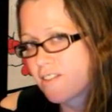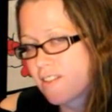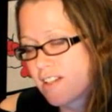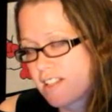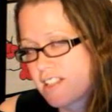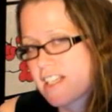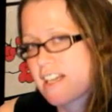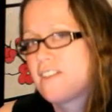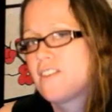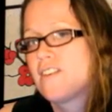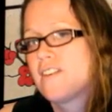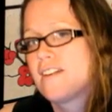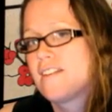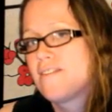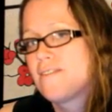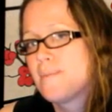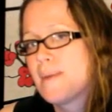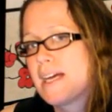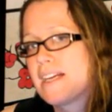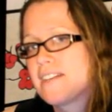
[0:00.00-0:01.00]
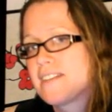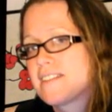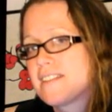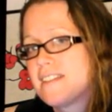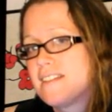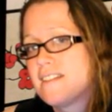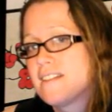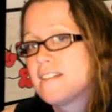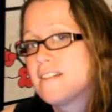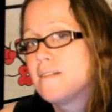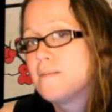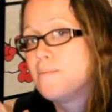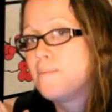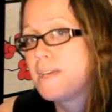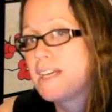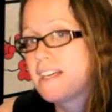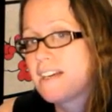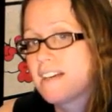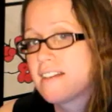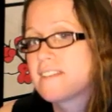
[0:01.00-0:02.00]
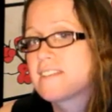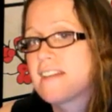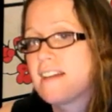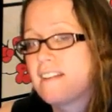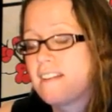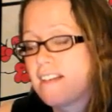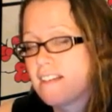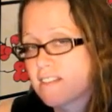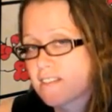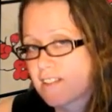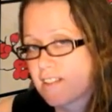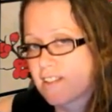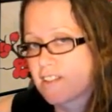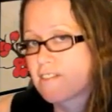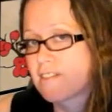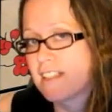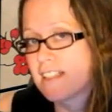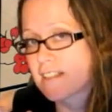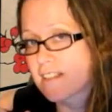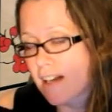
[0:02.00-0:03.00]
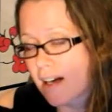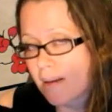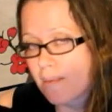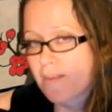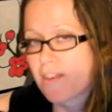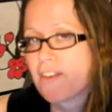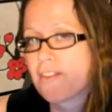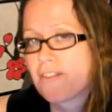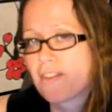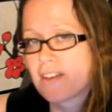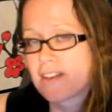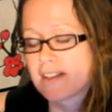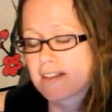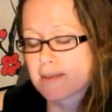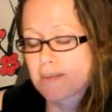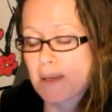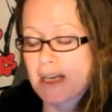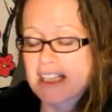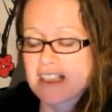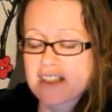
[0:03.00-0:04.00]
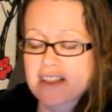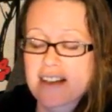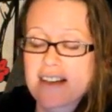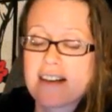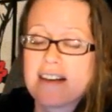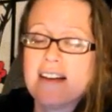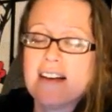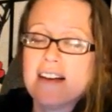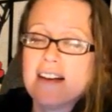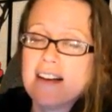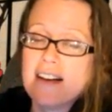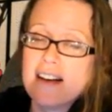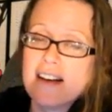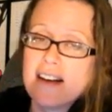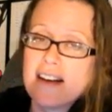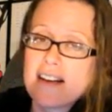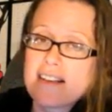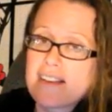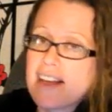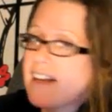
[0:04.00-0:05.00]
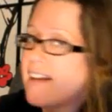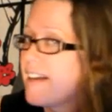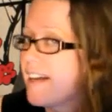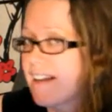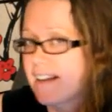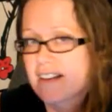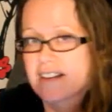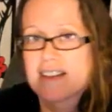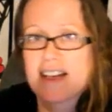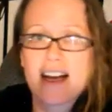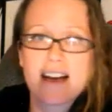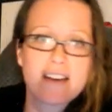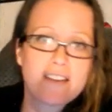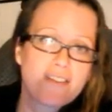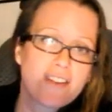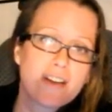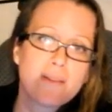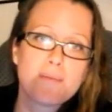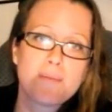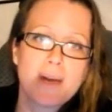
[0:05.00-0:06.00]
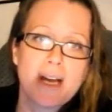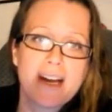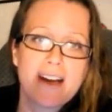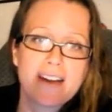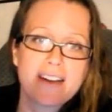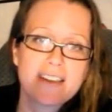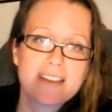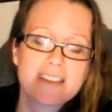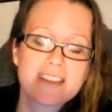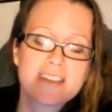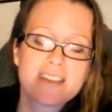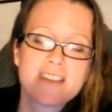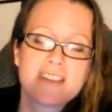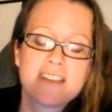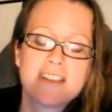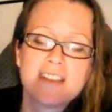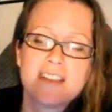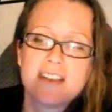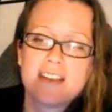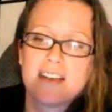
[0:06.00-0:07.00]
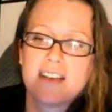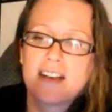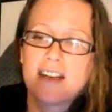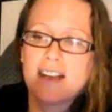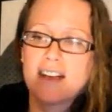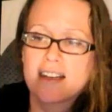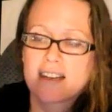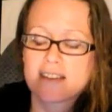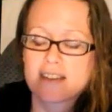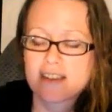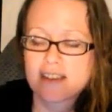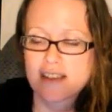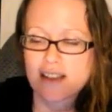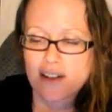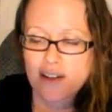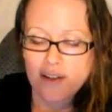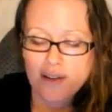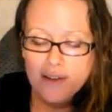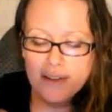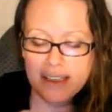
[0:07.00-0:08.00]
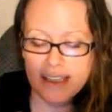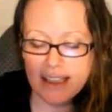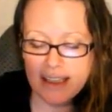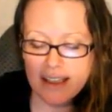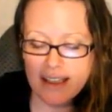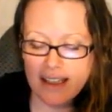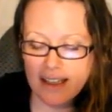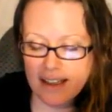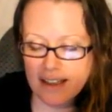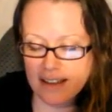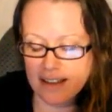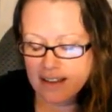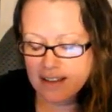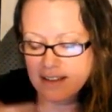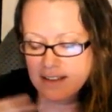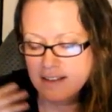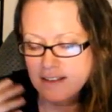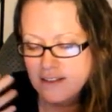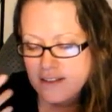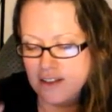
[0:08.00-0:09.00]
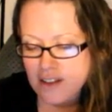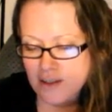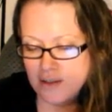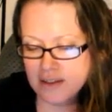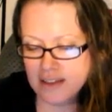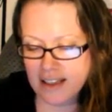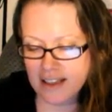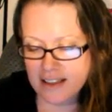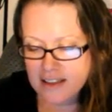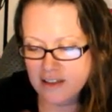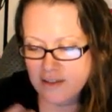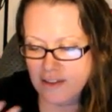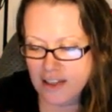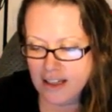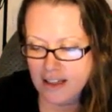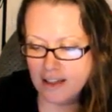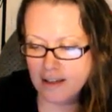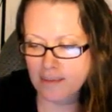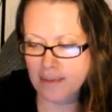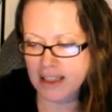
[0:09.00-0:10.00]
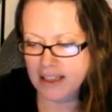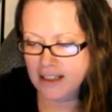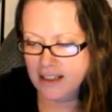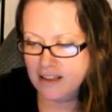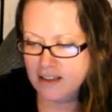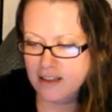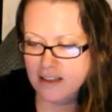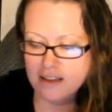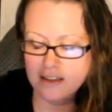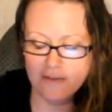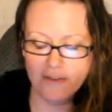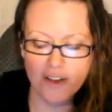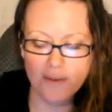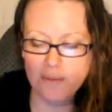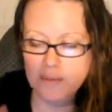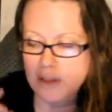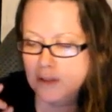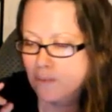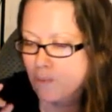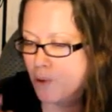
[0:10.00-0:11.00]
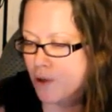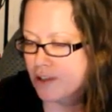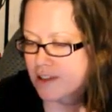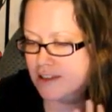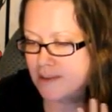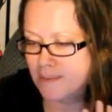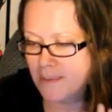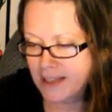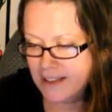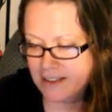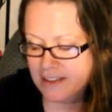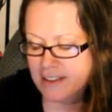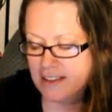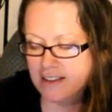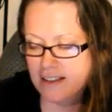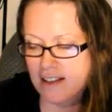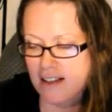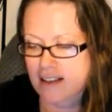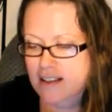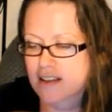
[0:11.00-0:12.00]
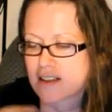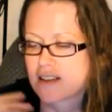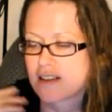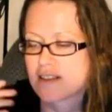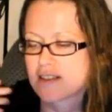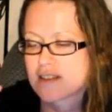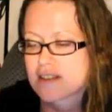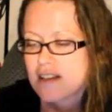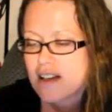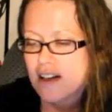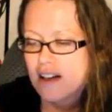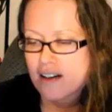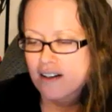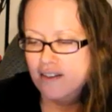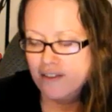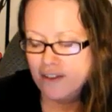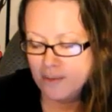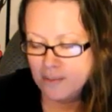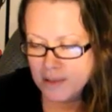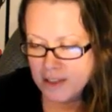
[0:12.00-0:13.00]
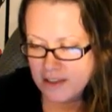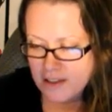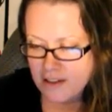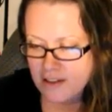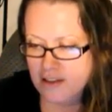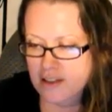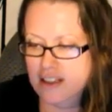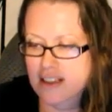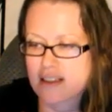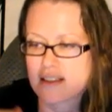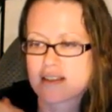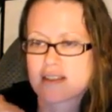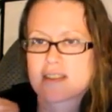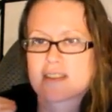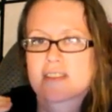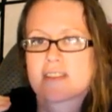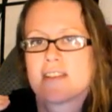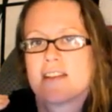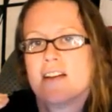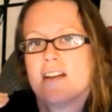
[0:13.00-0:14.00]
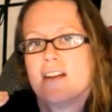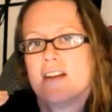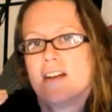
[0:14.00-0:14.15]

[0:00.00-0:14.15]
regenerative medicine because I think surgery is harmful for this patient, that had a lot of impact. And so getting those kinds of recommendations from sports medicine doctors, from surgeons,